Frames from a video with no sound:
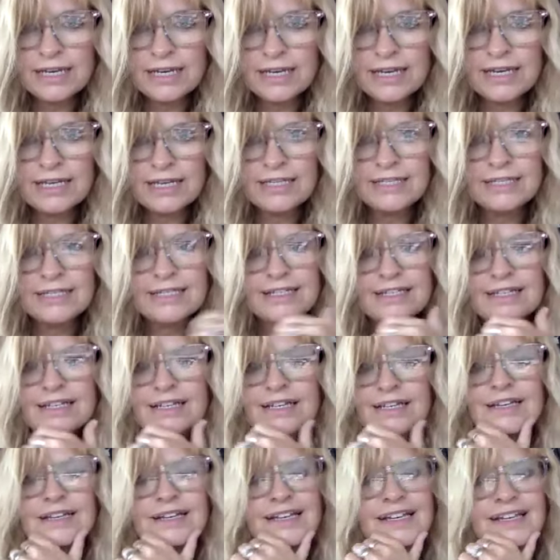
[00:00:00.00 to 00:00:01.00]
And
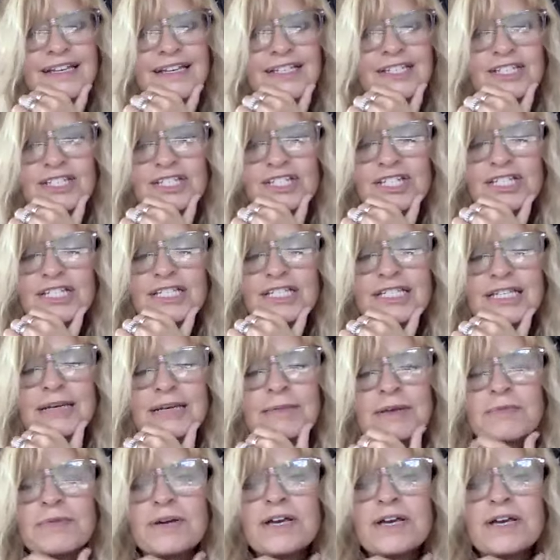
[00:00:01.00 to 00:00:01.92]
it's just, I mean,